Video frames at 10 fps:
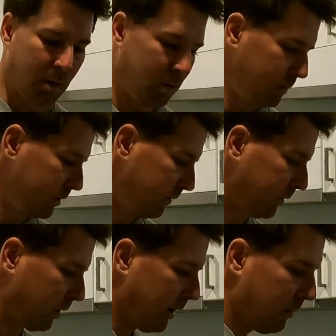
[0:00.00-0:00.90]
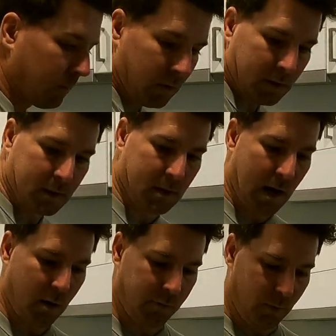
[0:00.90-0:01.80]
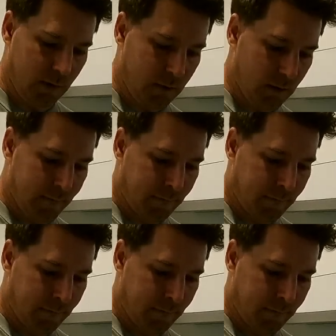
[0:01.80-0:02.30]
mils of cream I'm going to start off with.